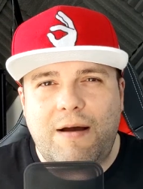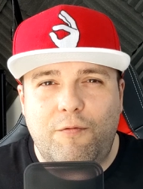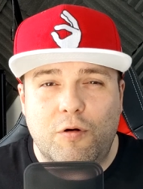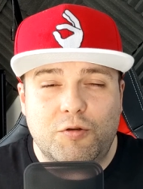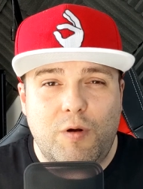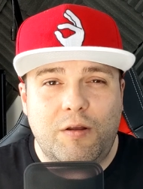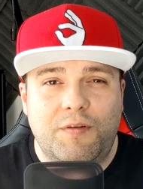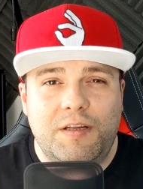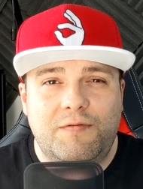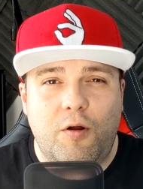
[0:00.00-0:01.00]
I've watched one
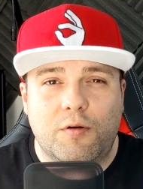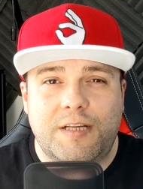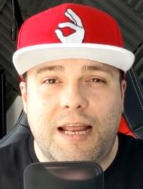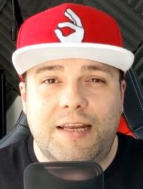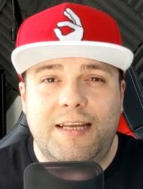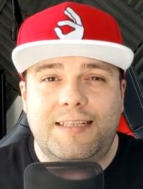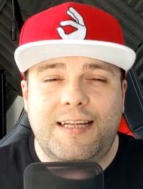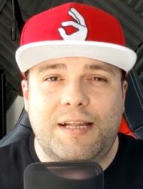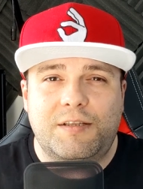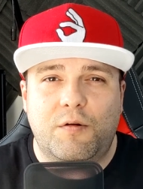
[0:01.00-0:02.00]
of his vlogs and he
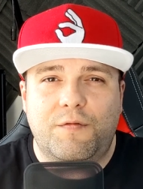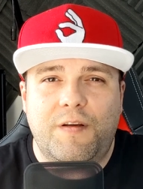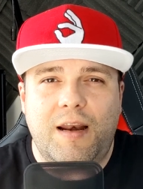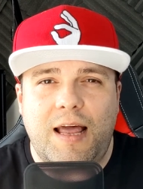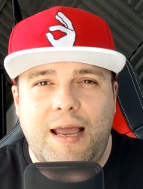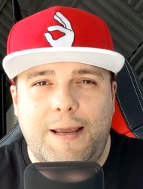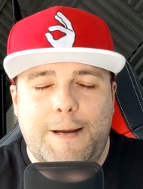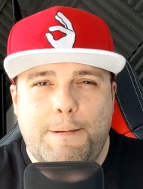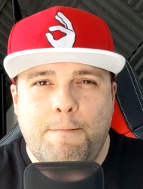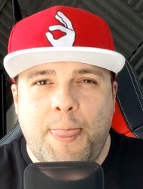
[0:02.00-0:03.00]
said something like,